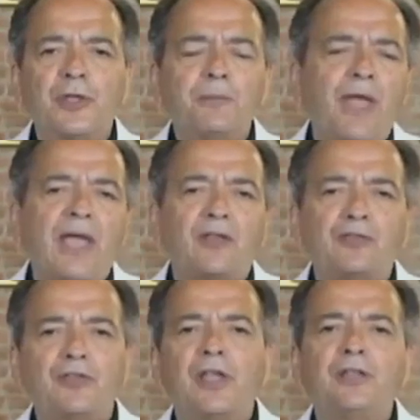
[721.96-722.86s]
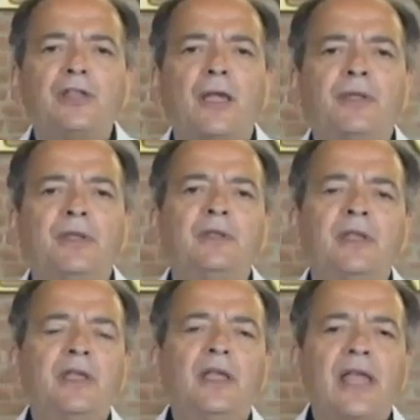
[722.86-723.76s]
doing in Pakistan,
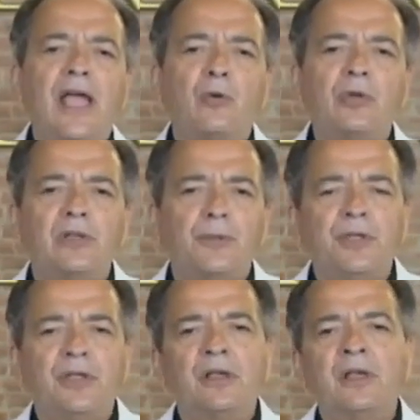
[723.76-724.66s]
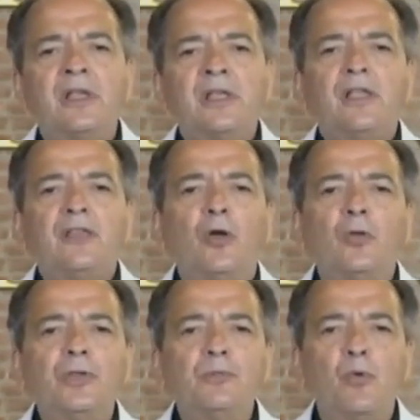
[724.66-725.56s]
Yemen, and now in Libya, is
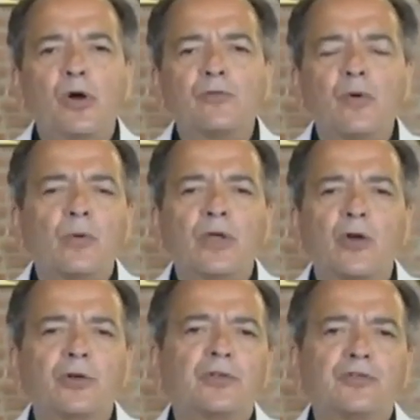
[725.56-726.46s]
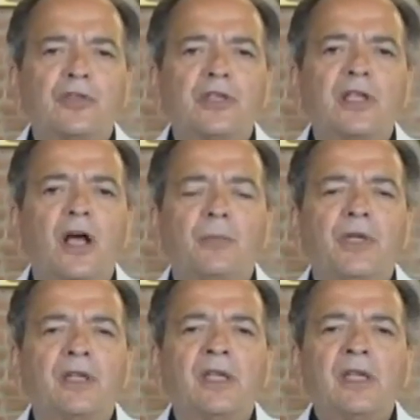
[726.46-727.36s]
only more of what we're going to see
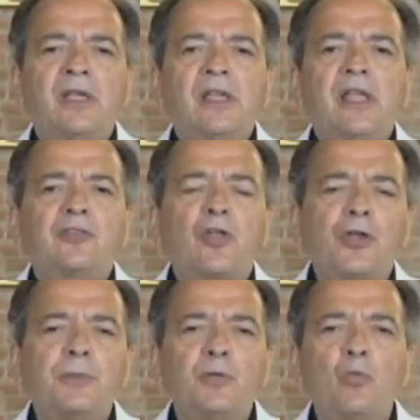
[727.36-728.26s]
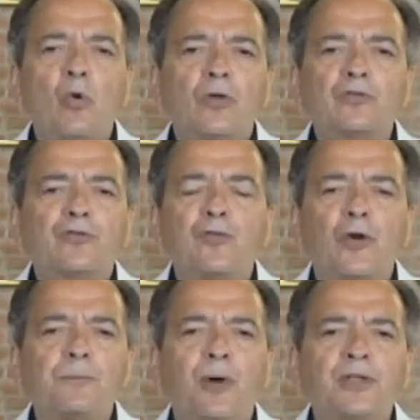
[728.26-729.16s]
coming. It's going to be wars
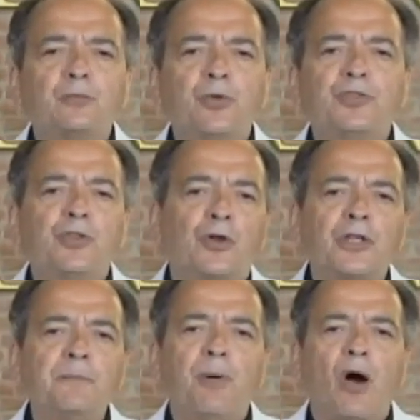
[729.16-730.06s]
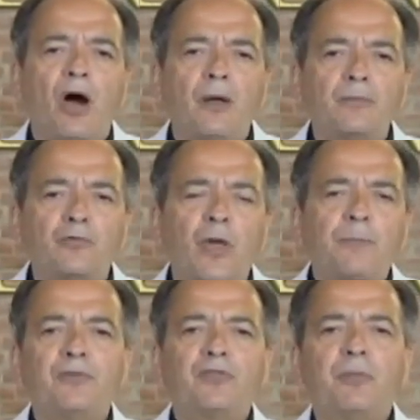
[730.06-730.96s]
fought with dirty bombs,
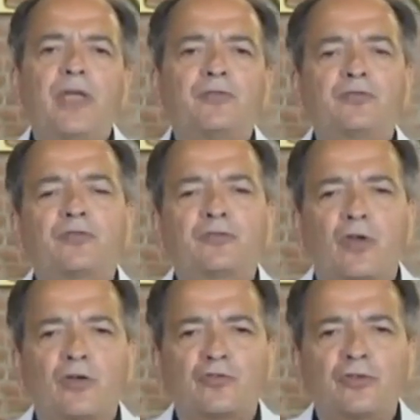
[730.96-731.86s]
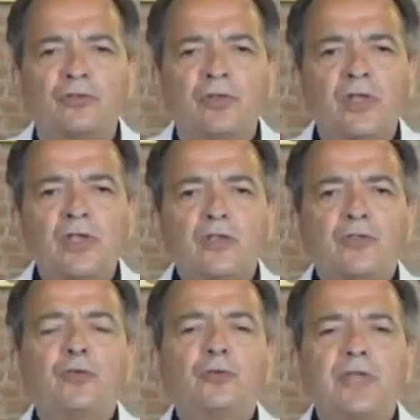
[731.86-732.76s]
weapons of mass destruction,
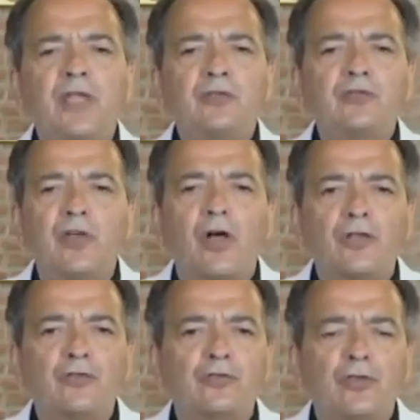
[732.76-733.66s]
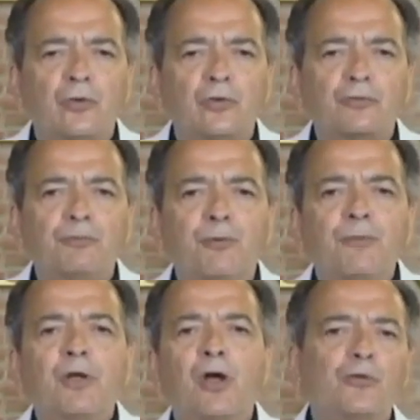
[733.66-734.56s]
suitcase-sized nukes.
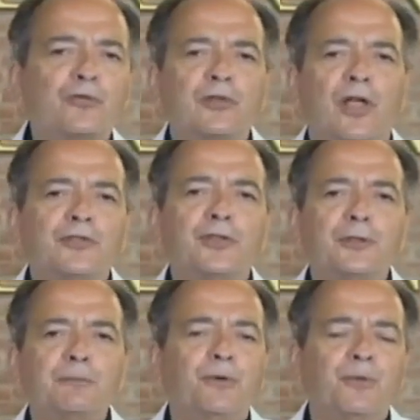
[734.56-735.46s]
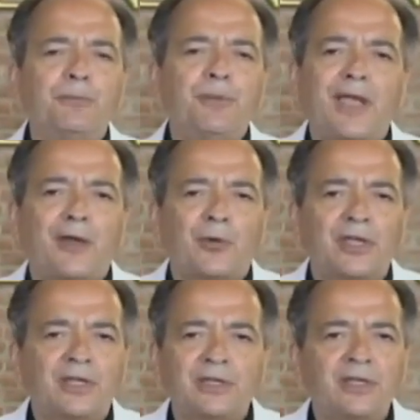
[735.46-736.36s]
Boom goes London, boom
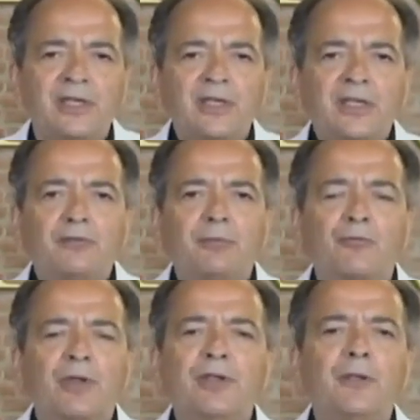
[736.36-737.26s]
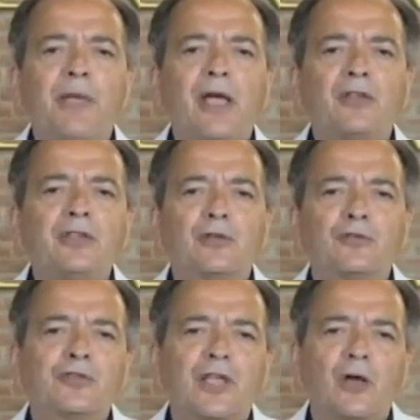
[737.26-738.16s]
Paris. It's been written about
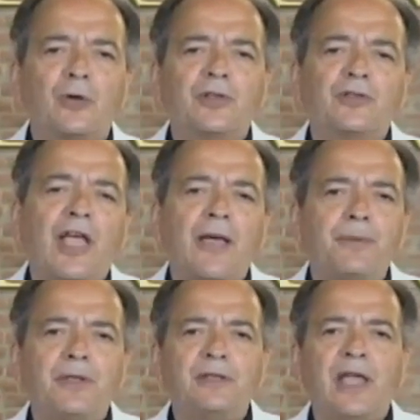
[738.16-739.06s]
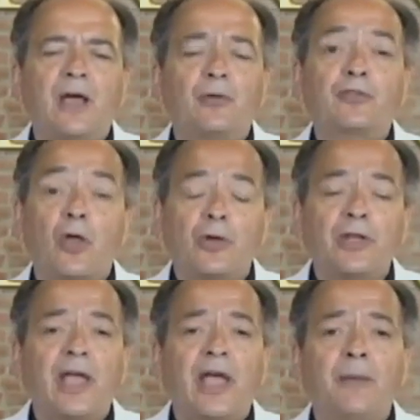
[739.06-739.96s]
years ago, and it's happening now. It's
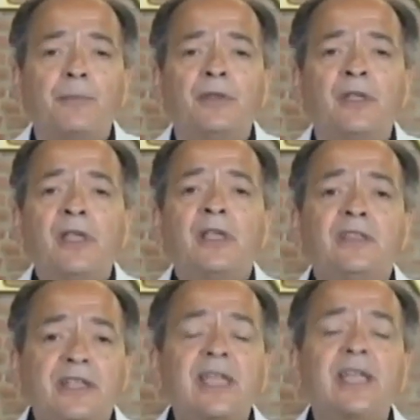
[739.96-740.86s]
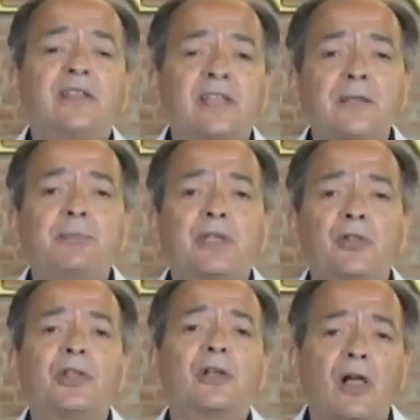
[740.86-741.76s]
going to happen. You can't keep
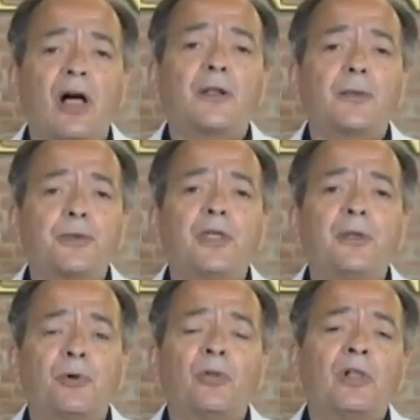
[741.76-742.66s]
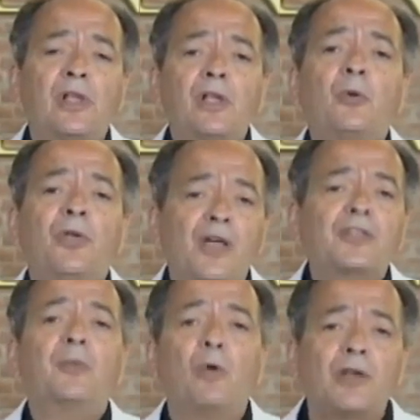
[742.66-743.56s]
killing a lot of people
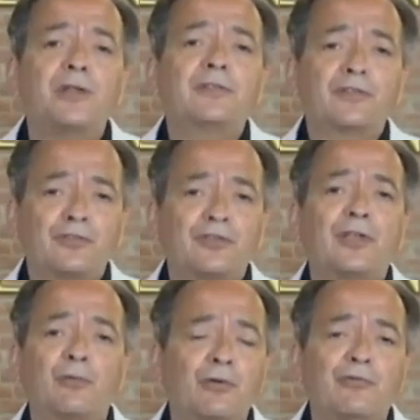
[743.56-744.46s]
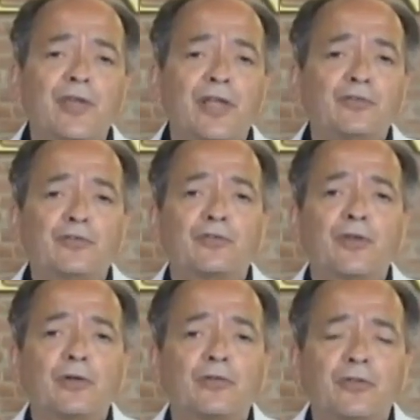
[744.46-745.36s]
without them wanting to seek revenge. It's
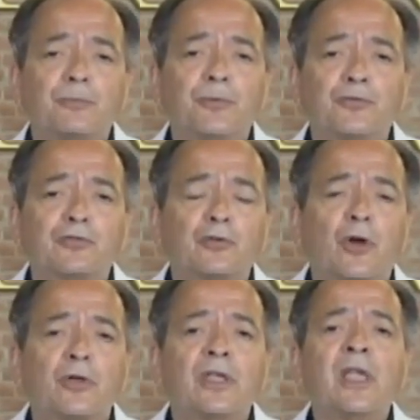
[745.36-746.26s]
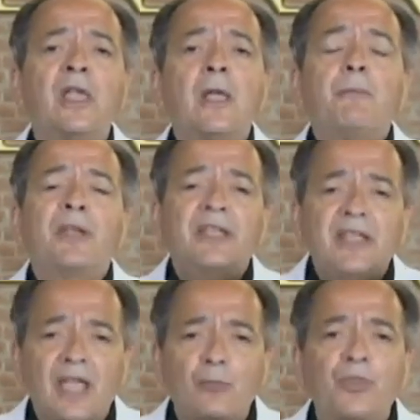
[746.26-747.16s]
a very simple story. But
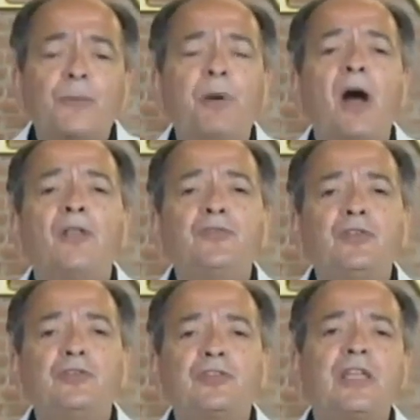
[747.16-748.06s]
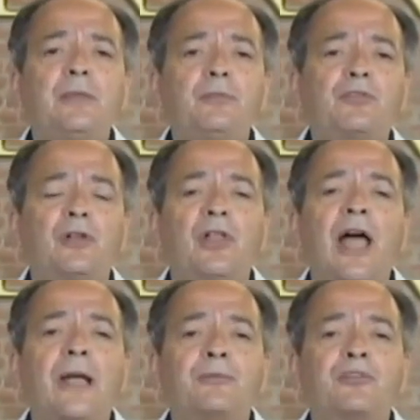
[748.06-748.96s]
again, when the Ponzi schemes
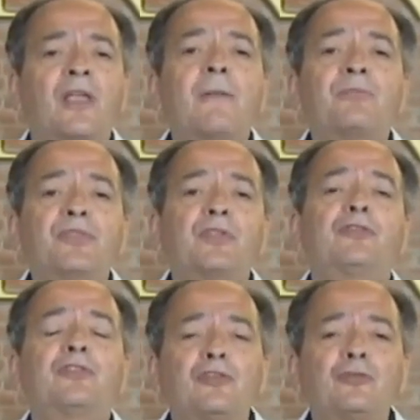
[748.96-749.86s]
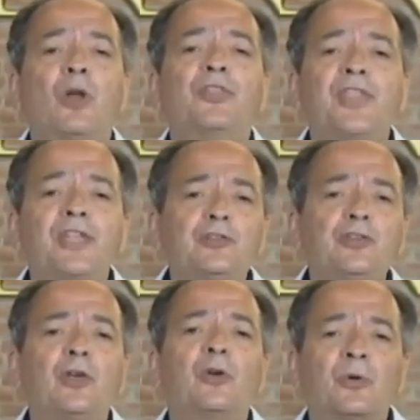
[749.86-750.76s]
collapse, this is what they
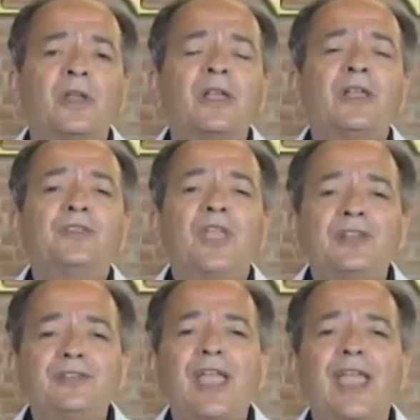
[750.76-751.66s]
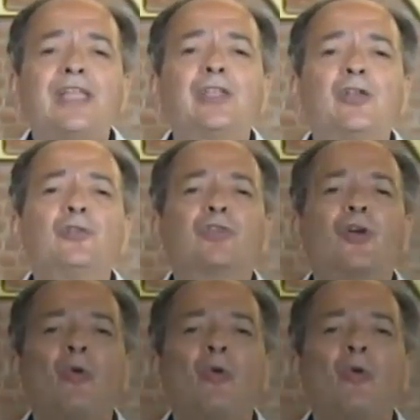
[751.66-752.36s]
do. They take you